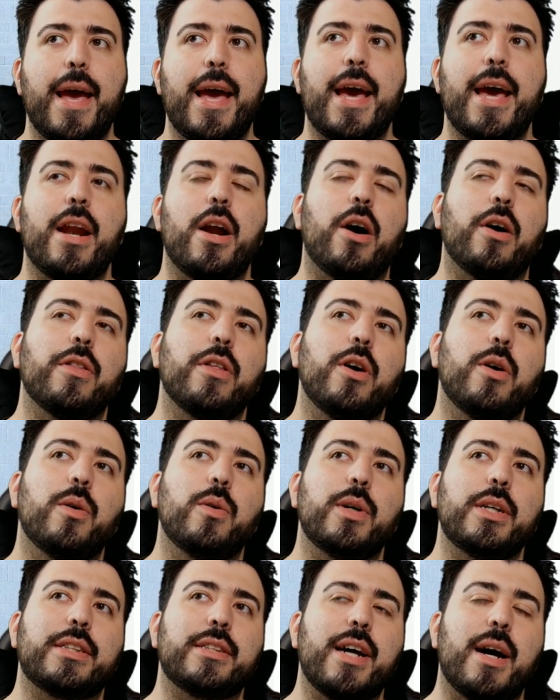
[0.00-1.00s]
And
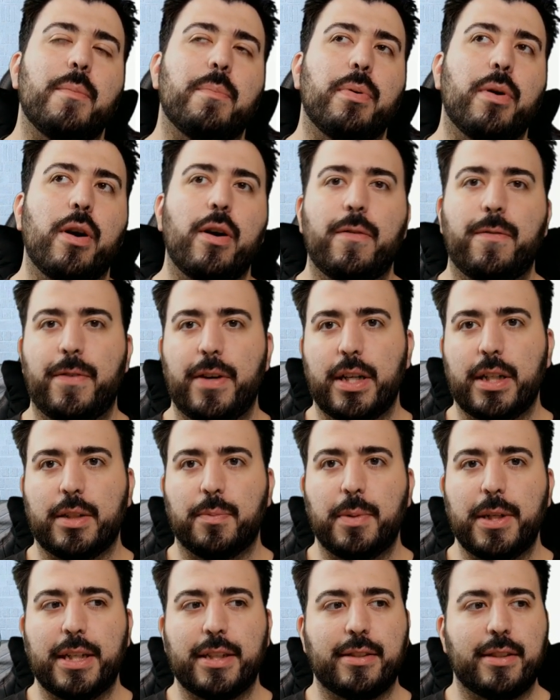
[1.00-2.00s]
although it's not
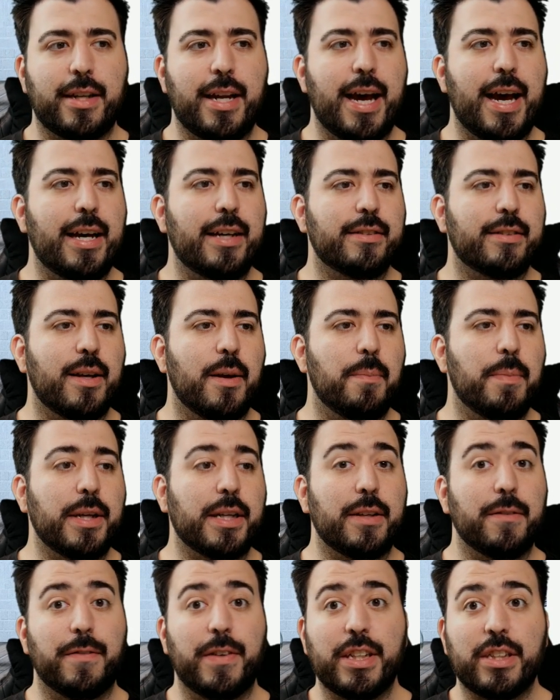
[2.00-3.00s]
perfect because it has a
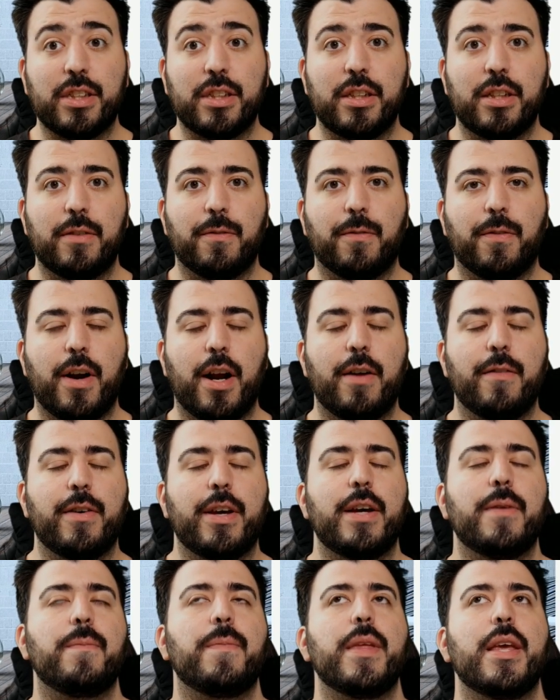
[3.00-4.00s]
big division in front of
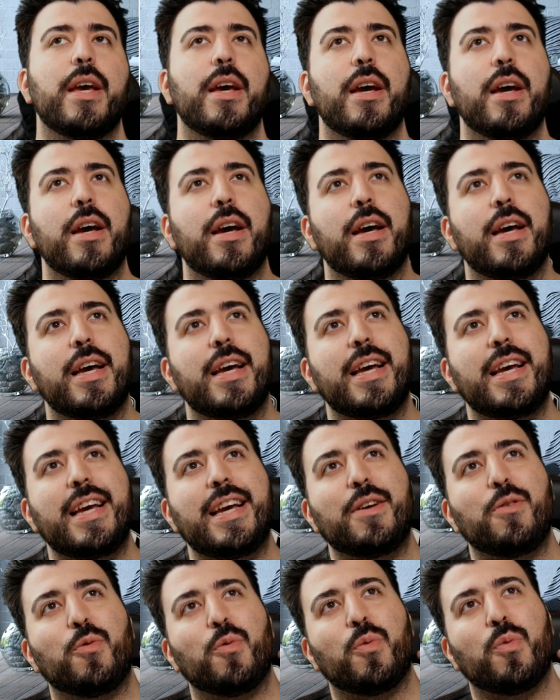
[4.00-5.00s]
it,
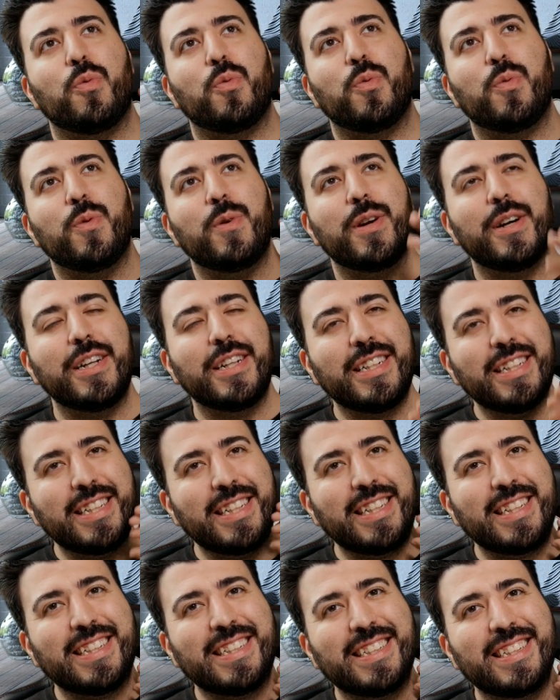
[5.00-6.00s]
it
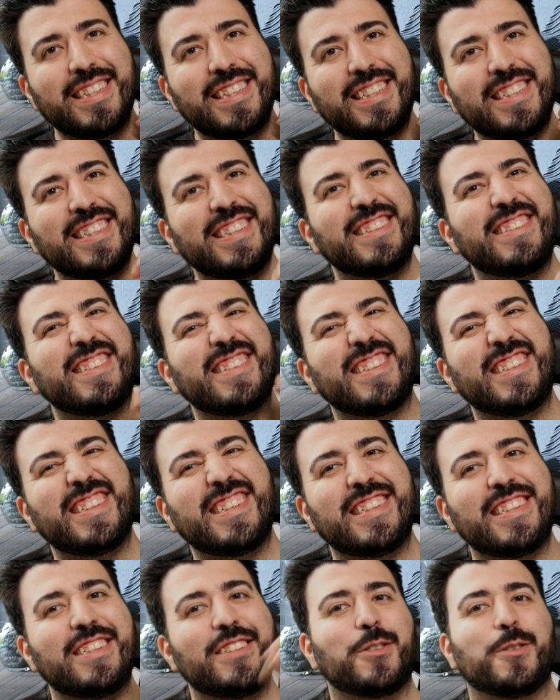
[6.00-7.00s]
really is
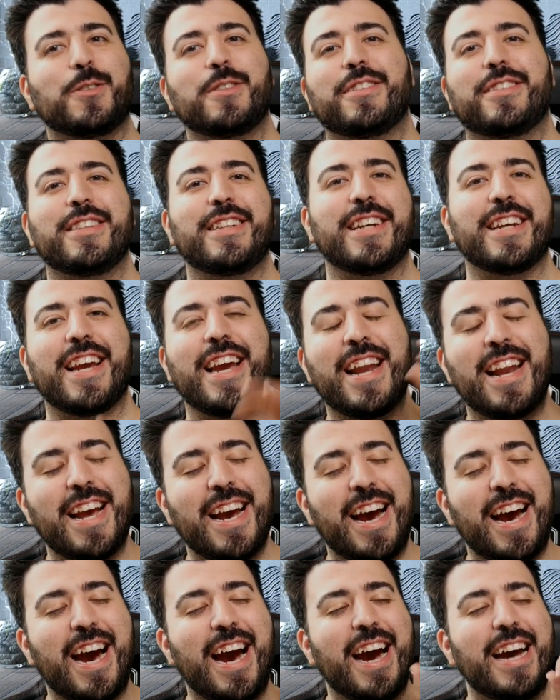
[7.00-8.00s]
interesting. And
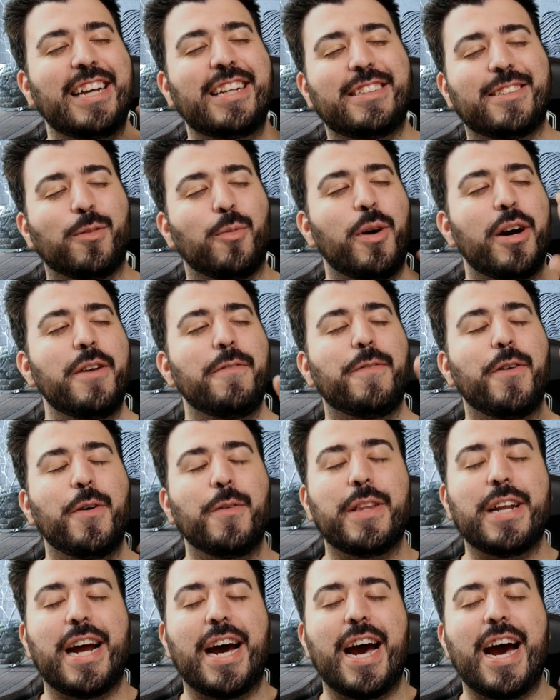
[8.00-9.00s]
it's one
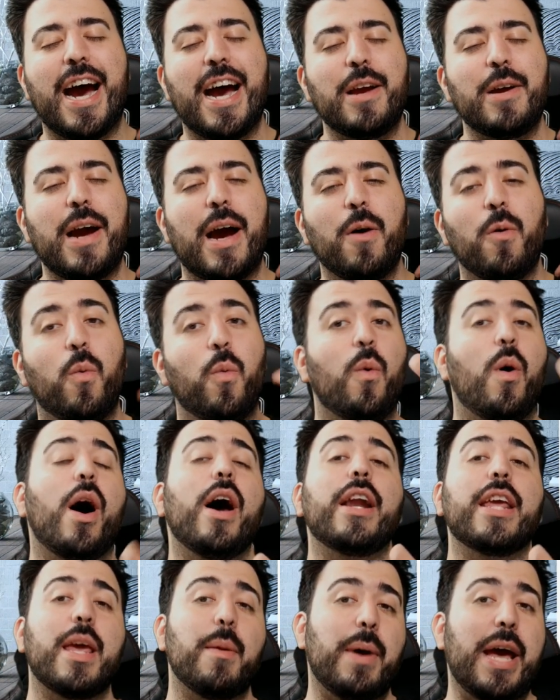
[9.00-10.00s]
phone that I, I,
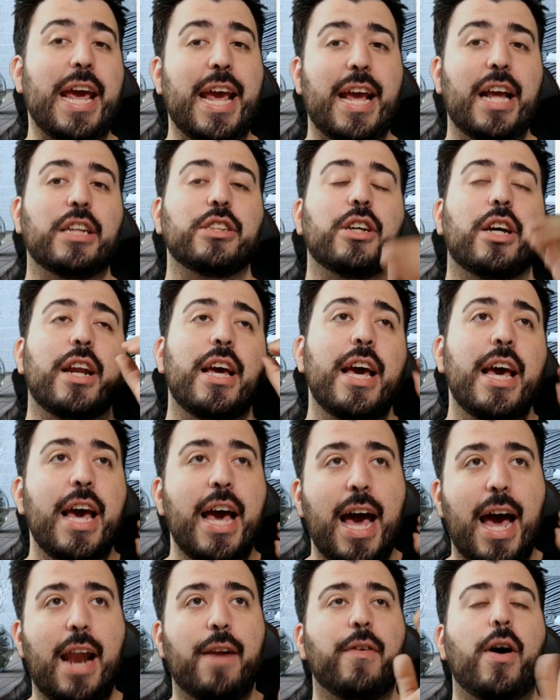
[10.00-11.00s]
want to get my hands on.
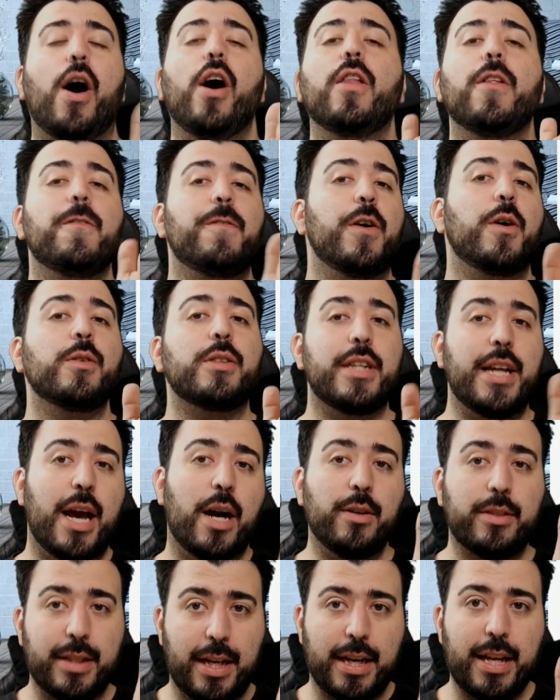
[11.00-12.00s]
Out of all the phones
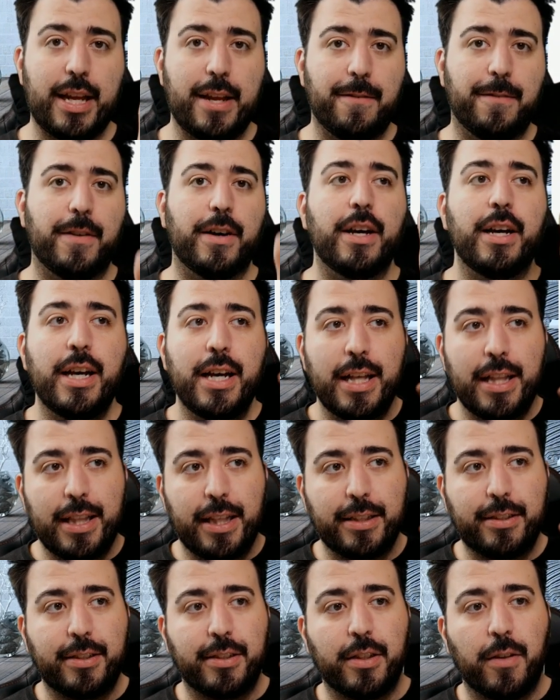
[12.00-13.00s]
announced at IFA,
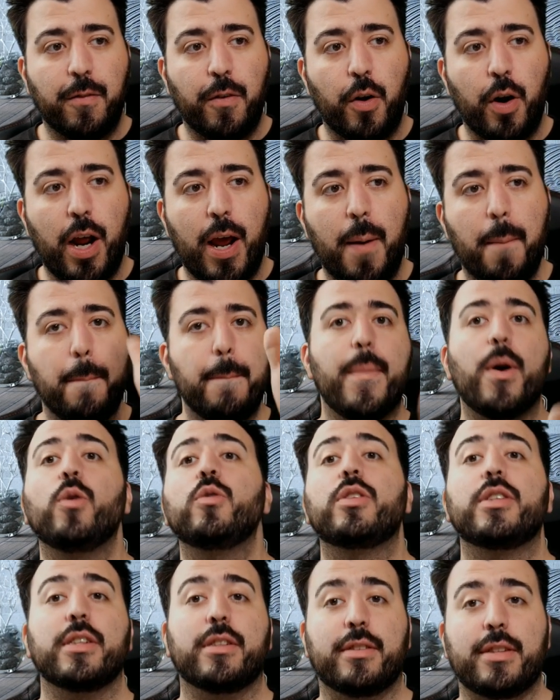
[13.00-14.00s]
this is the phone I am
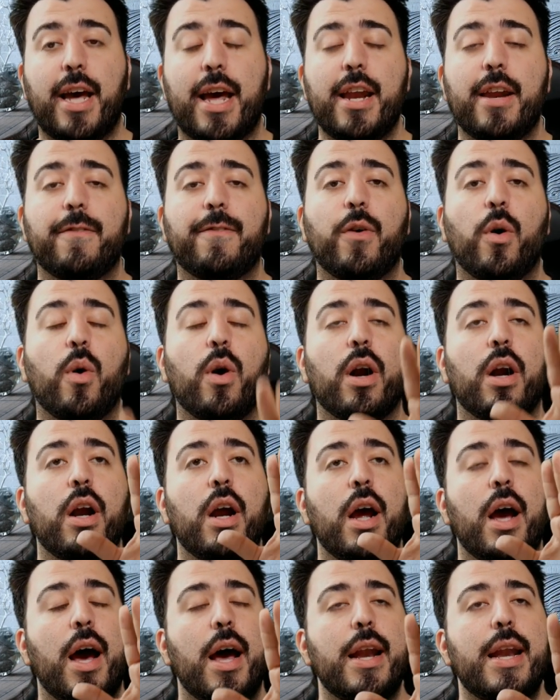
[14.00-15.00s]
most excited for.
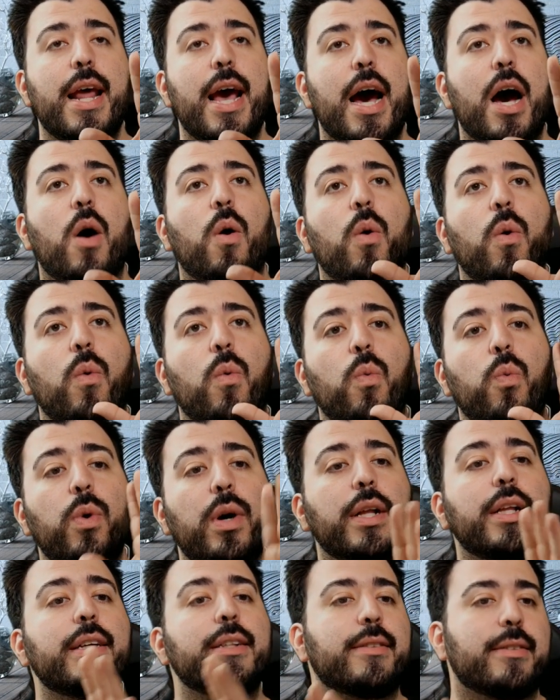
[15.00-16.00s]
Now,
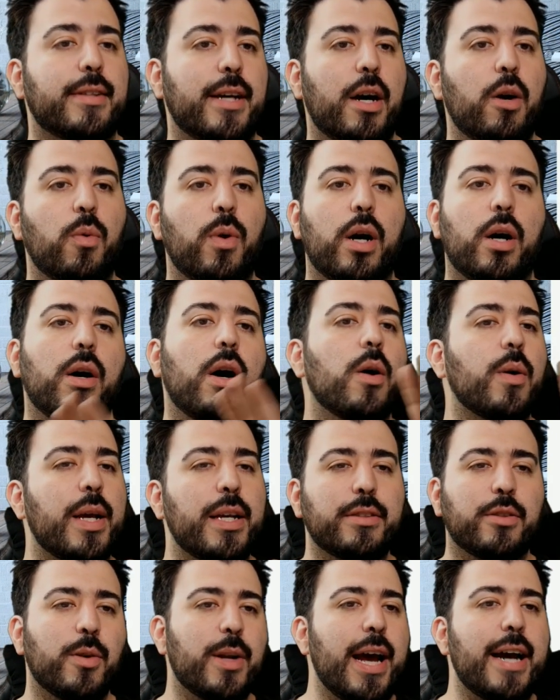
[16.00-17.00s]
will it sell well?
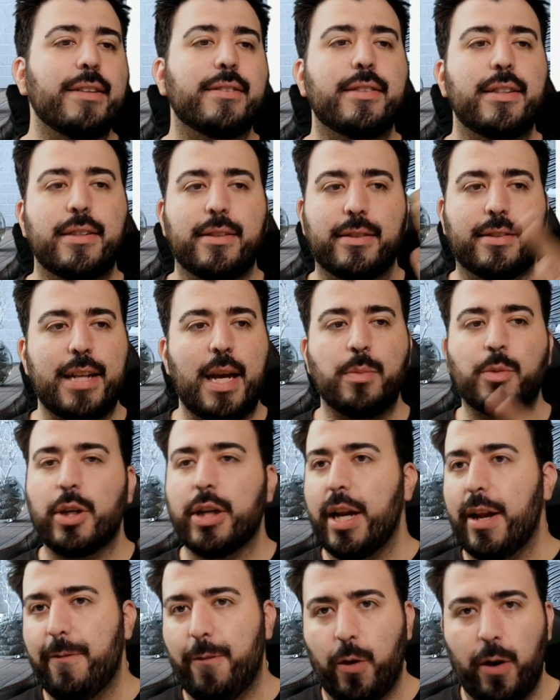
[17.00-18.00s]
Okay, so it has the
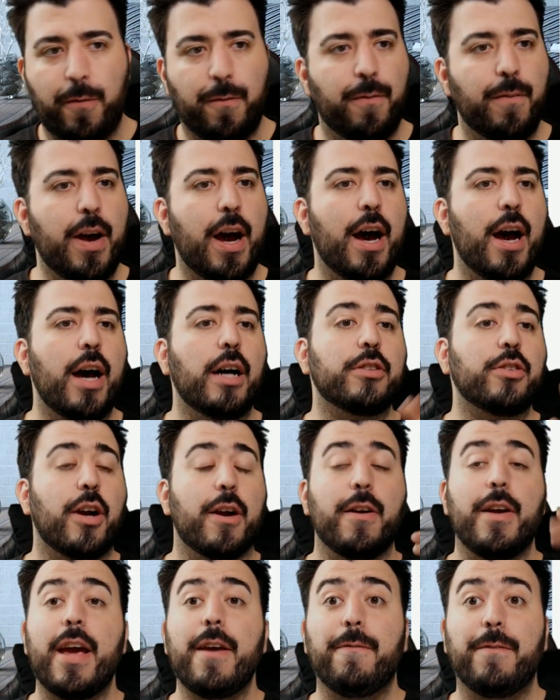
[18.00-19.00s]
Snapdragon 840, uh, uh,
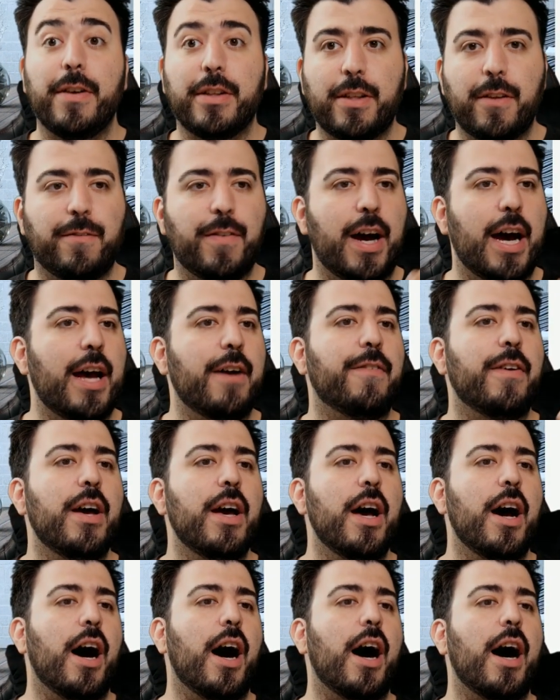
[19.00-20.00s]
sorry, 855.
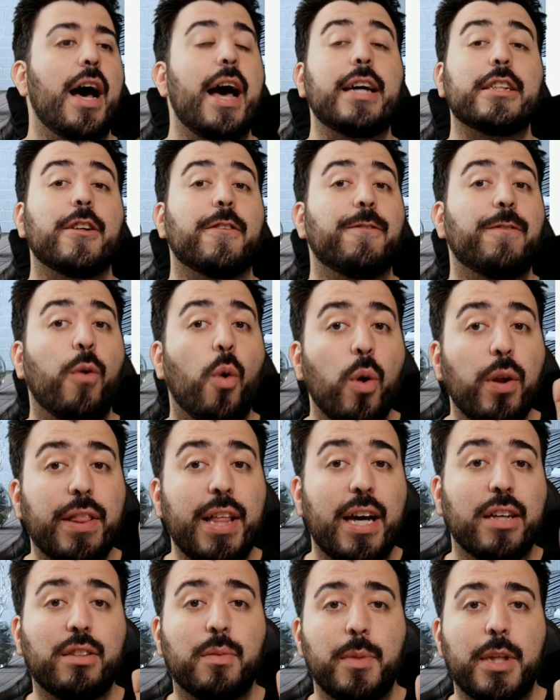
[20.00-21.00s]
Uh, it has a
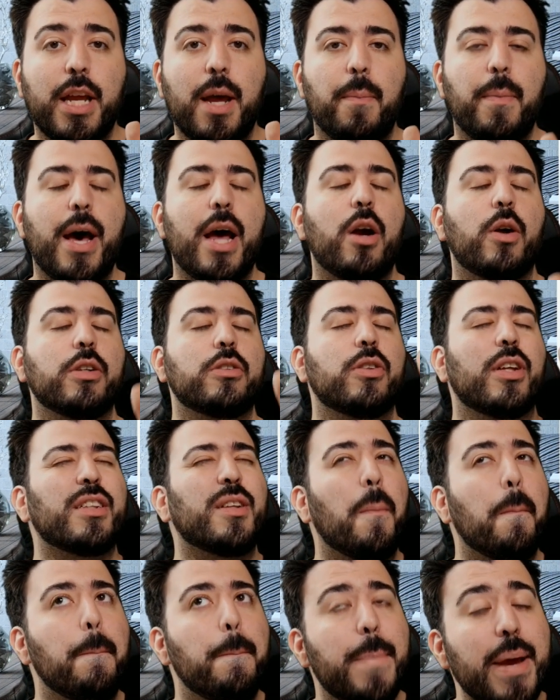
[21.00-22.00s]
4,000 milliamp battery, so
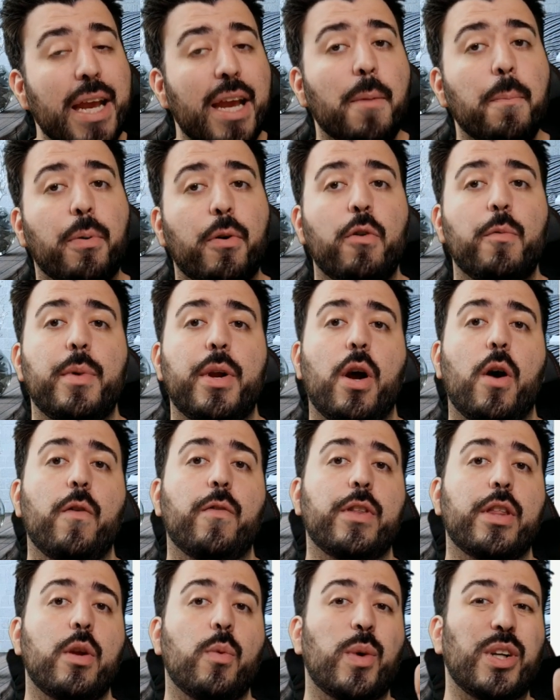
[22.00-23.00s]
that's a big improvement
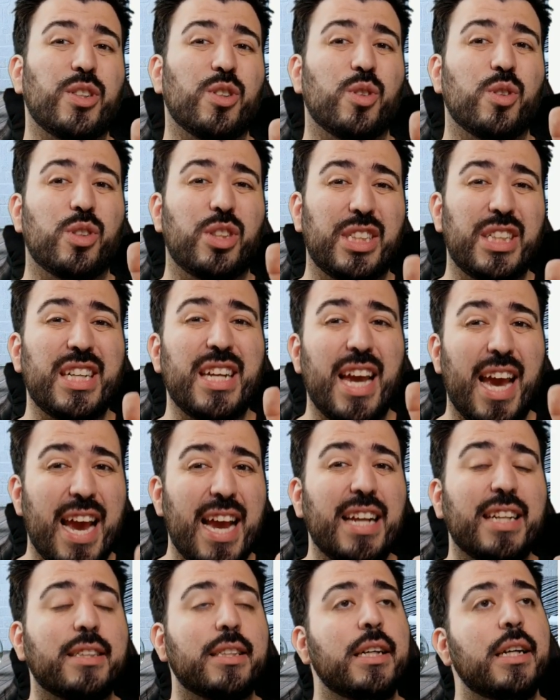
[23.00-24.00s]
over the original
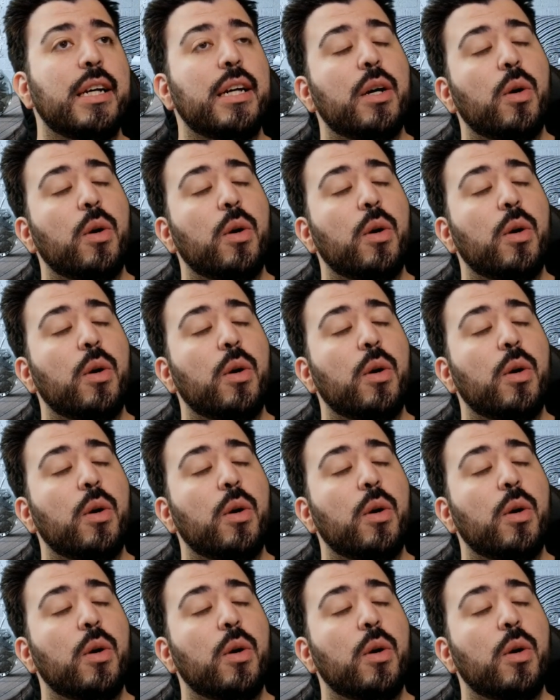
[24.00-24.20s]
G8.